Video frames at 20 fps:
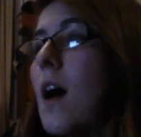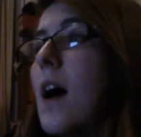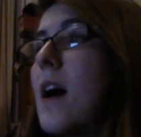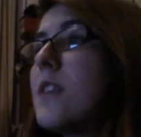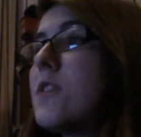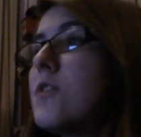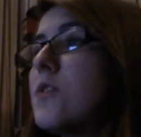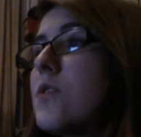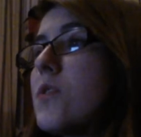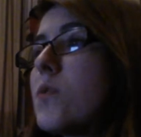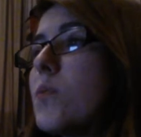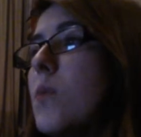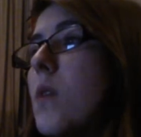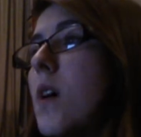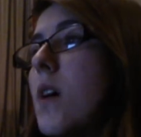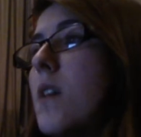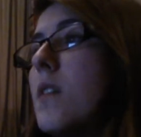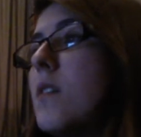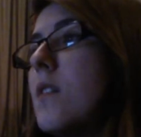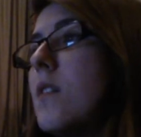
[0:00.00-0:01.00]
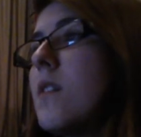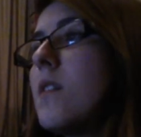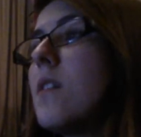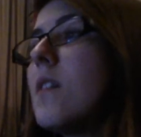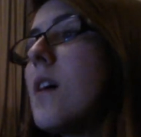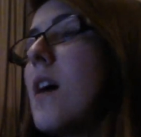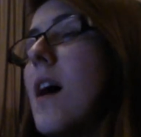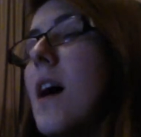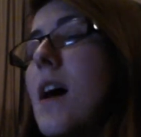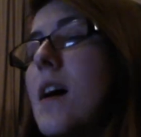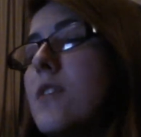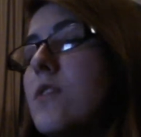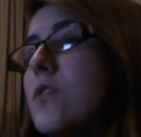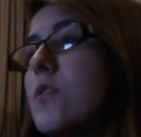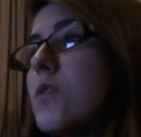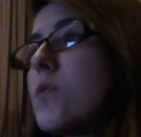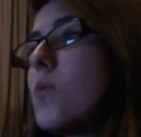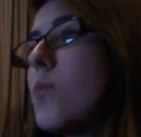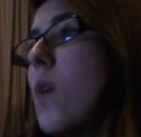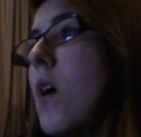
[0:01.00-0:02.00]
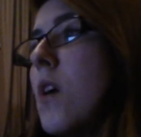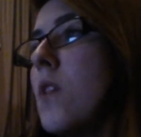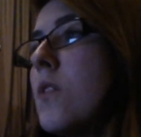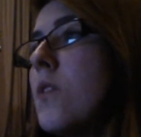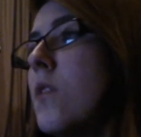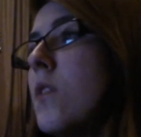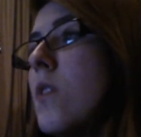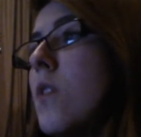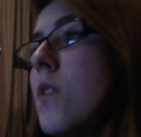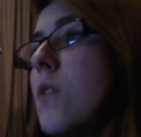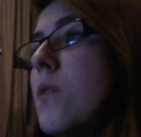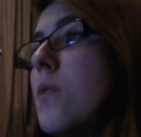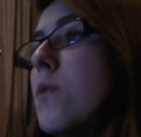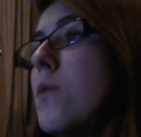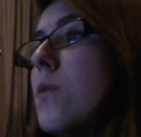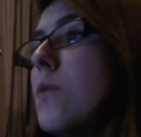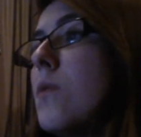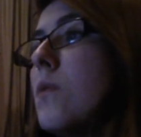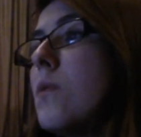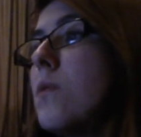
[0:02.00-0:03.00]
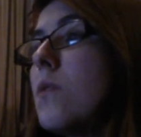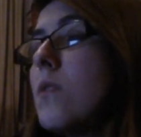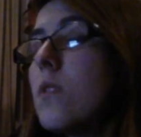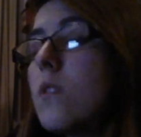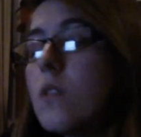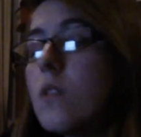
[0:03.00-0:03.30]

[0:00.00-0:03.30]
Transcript: I just wanna, I just wanna know